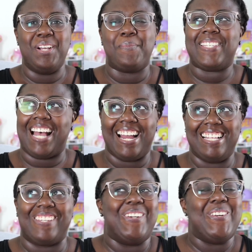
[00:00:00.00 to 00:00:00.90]

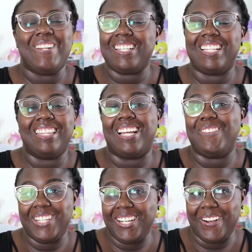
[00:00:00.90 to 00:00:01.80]
Besides, who doesn't
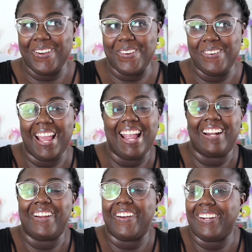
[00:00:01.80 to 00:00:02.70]
love to code
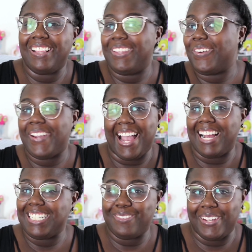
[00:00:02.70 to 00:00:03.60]
and earn a little
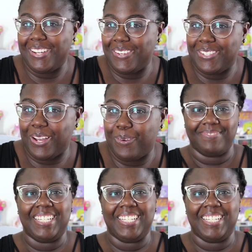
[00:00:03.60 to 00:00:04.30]
cash while you do so?